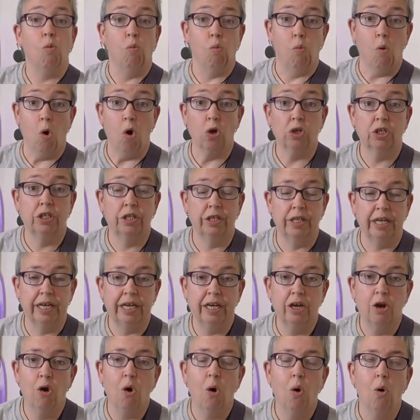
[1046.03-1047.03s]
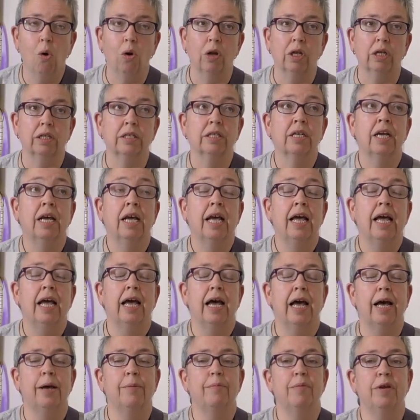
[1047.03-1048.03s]
What are they called?
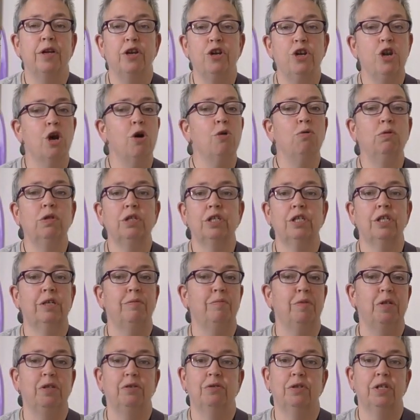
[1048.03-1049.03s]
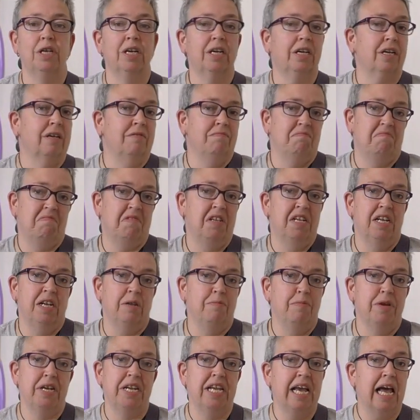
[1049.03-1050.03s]
Notes in music,
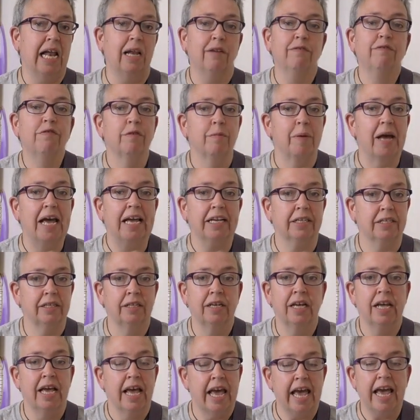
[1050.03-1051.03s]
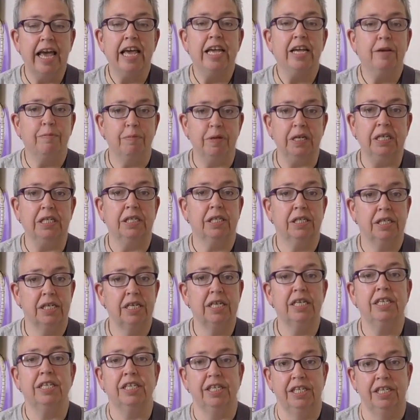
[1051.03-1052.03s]
little mini alphabet. A, B,
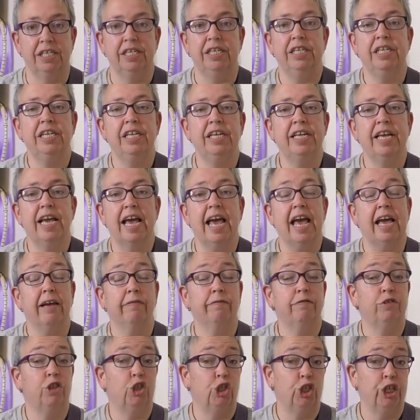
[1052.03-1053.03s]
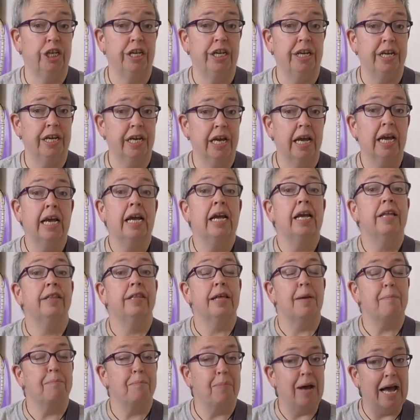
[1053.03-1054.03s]
C, D, E, F, G,
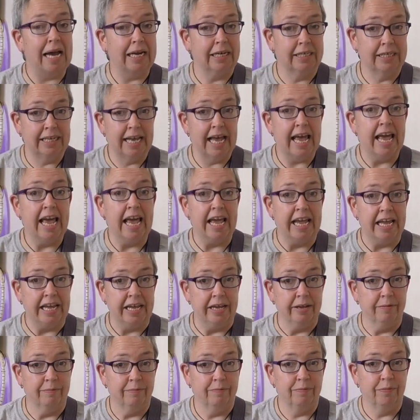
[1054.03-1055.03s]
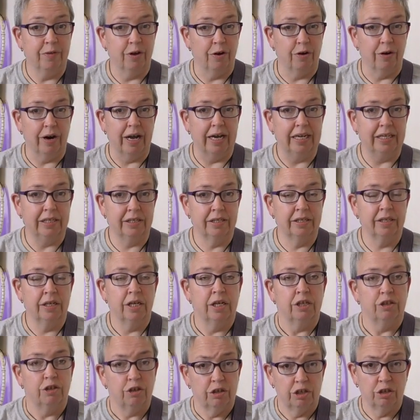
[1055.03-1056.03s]
then back to A, all right?
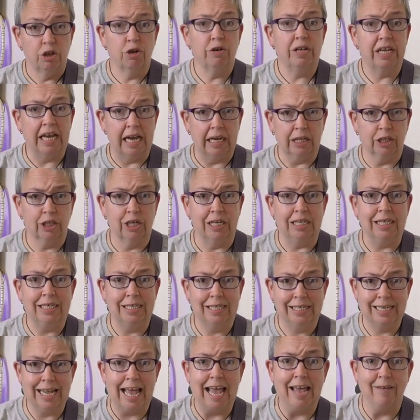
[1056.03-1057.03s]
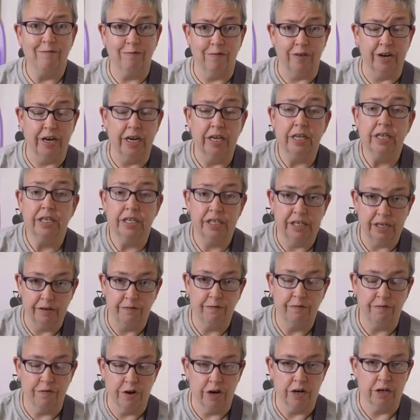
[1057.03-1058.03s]
So there's only actually seven
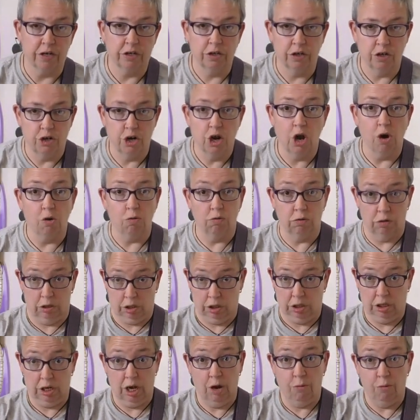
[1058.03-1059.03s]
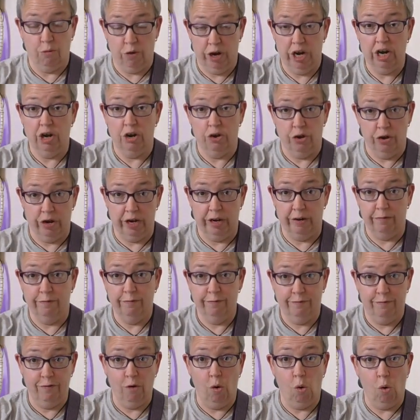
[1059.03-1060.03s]
different notes, and we're learning
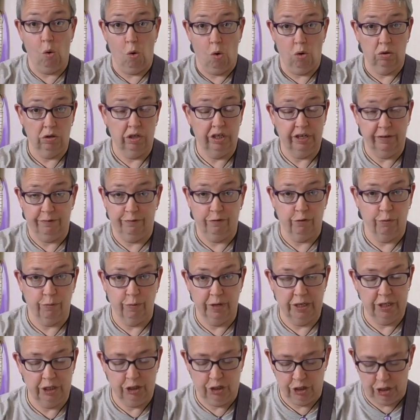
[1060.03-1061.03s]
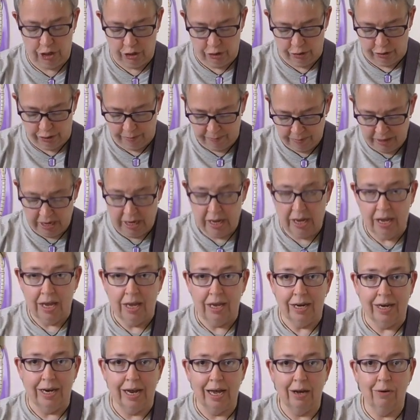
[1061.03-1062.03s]
four different ones here.
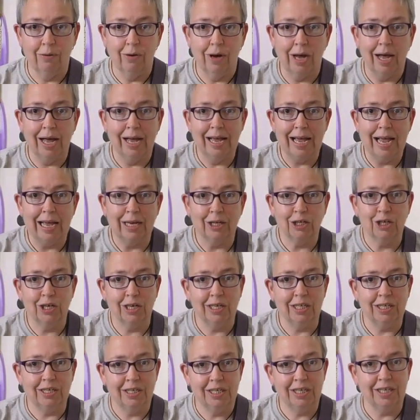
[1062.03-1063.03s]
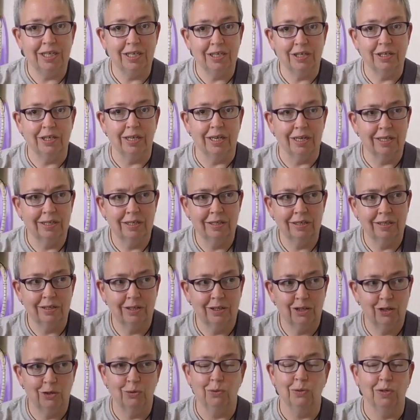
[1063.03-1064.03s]
Now, I actually teach this
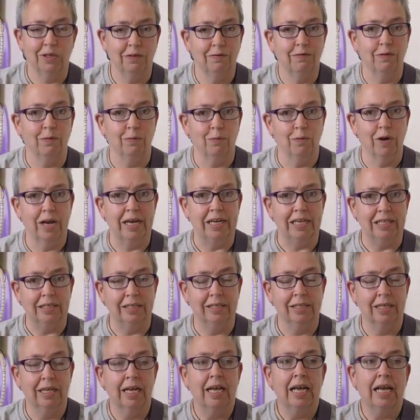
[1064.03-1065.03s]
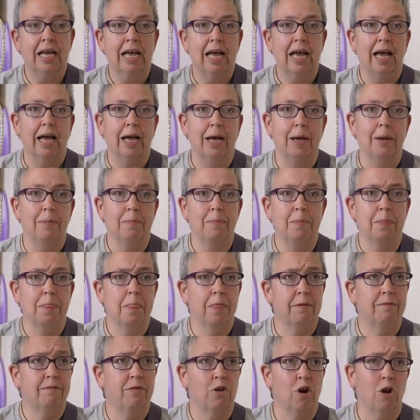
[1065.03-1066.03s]
two different ways.
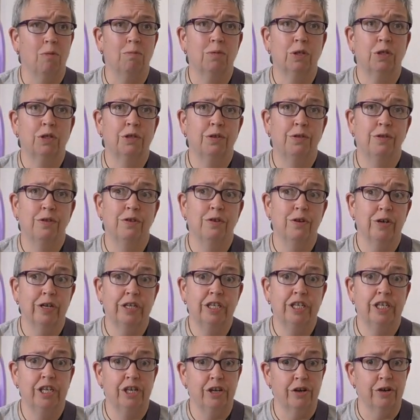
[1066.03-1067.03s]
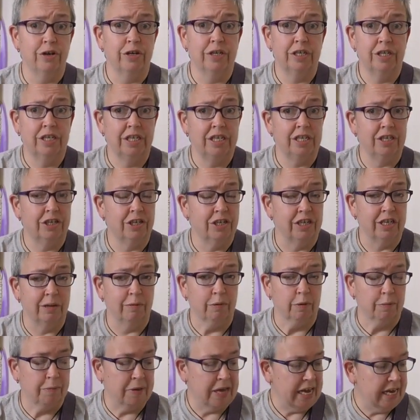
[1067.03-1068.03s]
For almost 30 years teaching
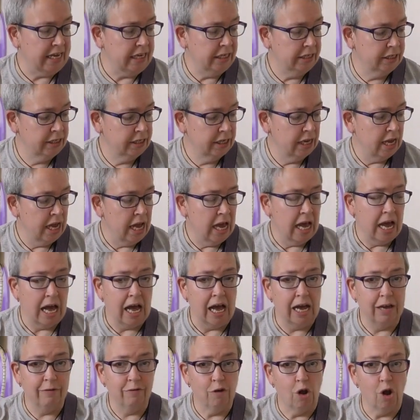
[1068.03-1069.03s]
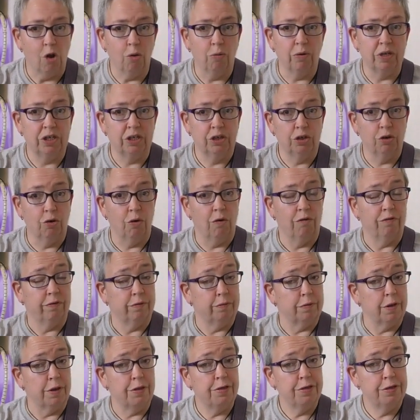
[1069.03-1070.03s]
double bass, I've always taught
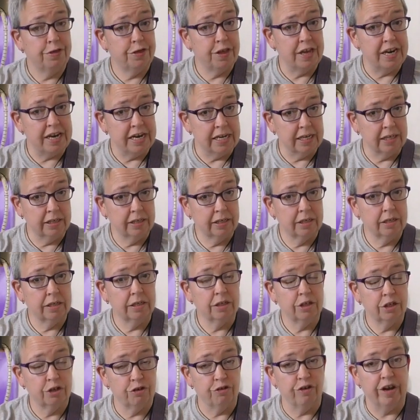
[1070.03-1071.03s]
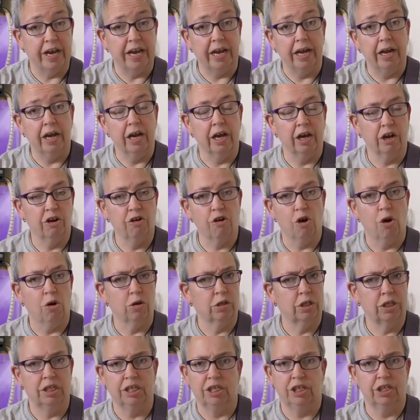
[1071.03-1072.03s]
from the thinnest string
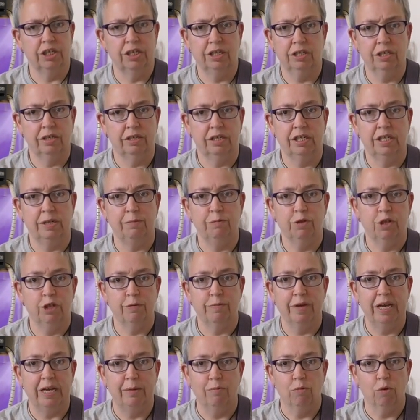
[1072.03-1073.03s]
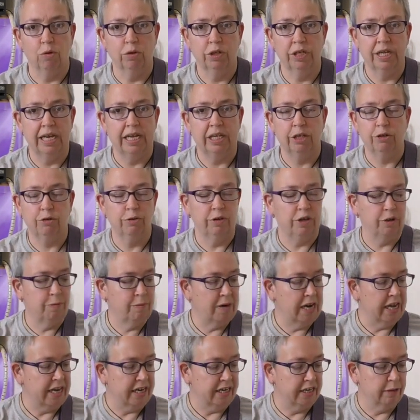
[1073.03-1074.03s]
across. It just seems to make more sense when you're
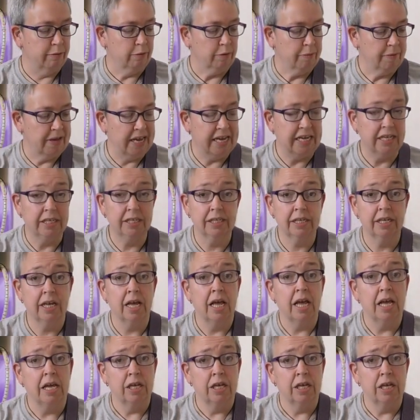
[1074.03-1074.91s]
playing double bass.